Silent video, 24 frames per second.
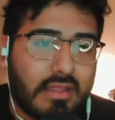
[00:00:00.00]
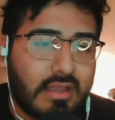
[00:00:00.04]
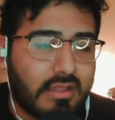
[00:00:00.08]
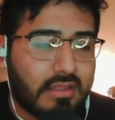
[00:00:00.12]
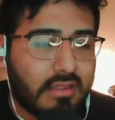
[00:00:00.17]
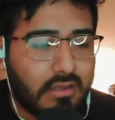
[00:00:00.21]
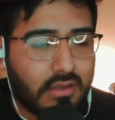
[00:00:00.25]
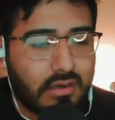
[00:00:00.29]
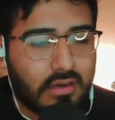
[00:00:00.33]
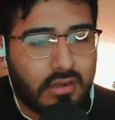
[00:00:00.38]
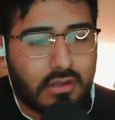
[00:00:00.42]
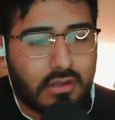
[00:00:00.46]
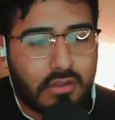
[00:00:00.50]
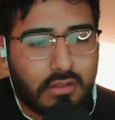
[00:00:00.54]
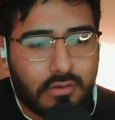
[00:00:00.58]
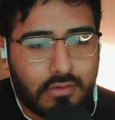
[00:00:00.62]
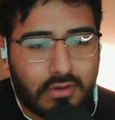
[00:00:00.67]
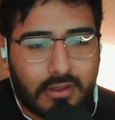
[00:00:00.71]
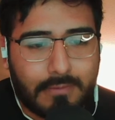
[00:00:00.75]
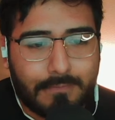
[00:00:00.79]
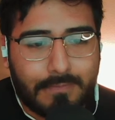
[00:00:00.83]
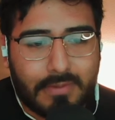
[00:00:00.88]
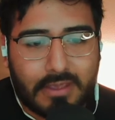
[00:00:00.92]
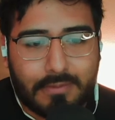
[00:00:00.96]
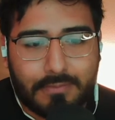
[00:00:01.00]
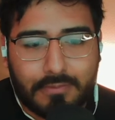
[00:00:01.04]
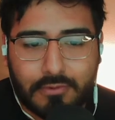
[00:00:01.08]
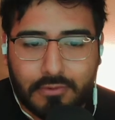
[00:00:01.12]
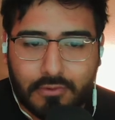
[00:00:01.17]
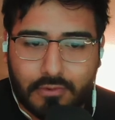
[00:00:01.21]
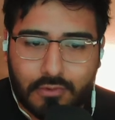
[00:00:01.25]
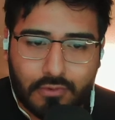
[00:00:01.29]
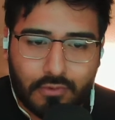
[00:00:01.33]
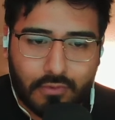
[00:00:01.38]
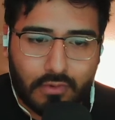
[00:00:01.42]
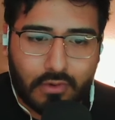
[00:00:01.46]
That's not including
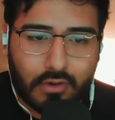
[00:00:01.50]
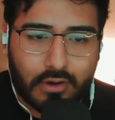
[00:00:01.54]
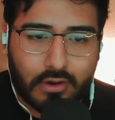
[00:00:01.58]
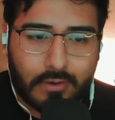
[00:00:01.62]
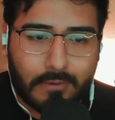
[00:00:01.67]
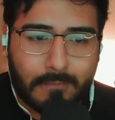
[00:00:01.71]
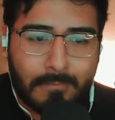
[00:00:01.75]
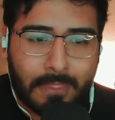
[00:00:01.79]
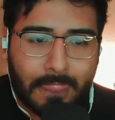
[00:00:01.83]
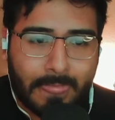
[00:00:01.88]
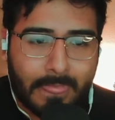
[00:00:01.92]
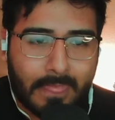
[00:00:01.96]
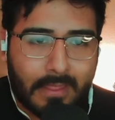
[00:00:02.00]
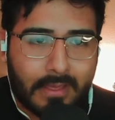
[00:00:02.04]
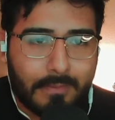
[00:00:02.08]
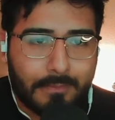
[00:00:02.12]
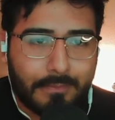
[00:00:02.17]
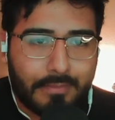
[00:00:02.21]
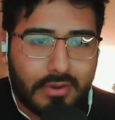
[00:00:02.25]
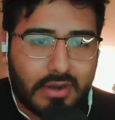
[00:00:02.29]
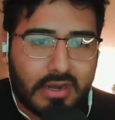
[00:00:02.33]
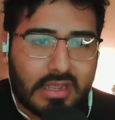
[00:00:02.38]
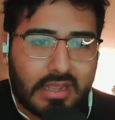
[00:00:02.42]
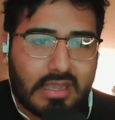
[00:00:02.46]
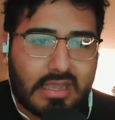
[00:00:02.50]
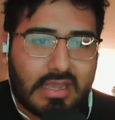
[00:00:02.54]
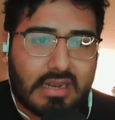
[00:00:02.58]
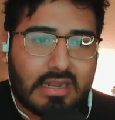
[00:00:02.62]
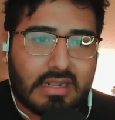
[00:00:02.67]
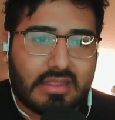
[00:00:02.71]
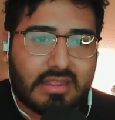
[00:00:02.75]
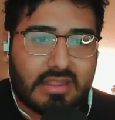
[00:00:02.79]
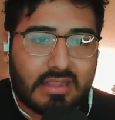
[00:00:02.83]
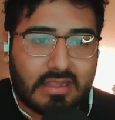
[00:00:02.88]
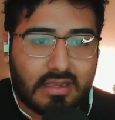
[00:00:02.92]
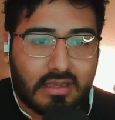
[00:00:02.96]
people who are putting
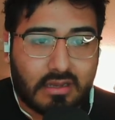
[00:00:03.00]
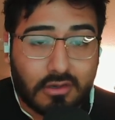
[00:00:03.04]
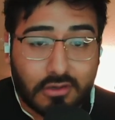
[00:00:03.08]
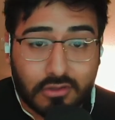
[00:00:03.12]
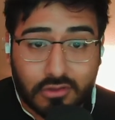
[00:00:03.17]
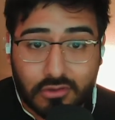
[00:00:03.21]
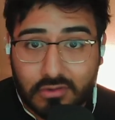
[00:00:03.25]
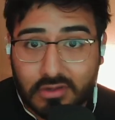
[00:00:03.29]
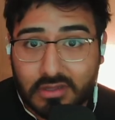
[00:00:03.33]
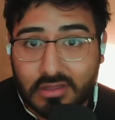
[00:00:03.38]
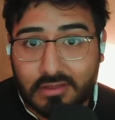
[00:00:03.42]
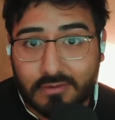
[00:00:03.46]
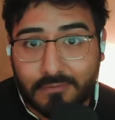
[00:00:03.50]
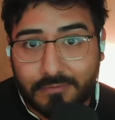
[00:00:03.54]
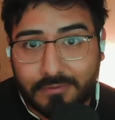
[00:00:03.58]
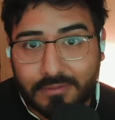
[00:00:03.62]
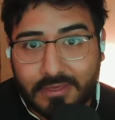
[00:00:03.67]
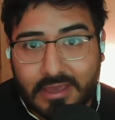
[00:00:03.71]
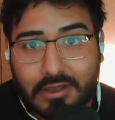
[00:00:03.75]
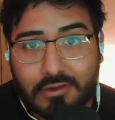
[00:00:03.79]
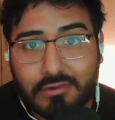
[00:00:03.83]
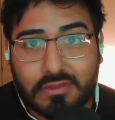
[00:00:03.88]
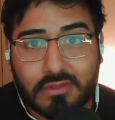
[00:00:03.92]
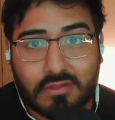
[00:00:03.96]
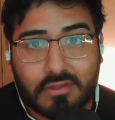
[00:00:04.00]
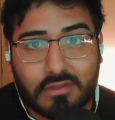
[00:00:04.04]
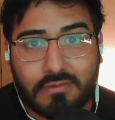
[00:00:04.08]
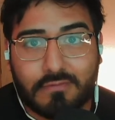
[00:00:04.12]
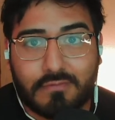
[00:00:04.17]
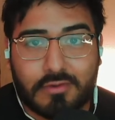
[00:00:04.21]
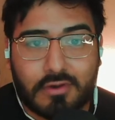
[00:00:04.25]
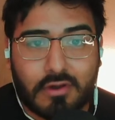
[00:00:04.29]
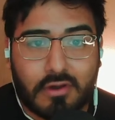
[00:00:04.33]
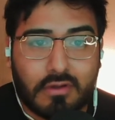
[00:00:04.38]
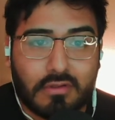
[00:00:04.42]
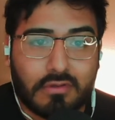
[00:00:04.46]
in hundreds of thousands
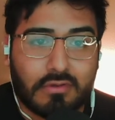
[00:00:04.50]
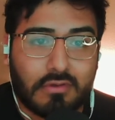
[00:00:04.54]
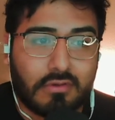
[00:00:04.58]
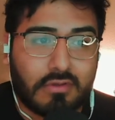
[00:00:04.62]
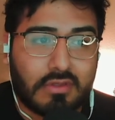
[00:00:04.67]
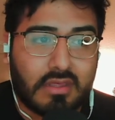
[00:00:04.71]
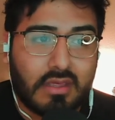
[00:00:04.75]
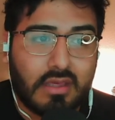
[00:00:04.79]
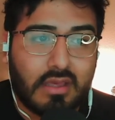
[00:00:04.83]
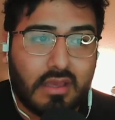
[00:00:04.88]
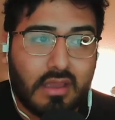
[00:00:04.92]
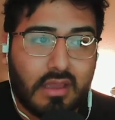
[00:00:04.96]
of dollars,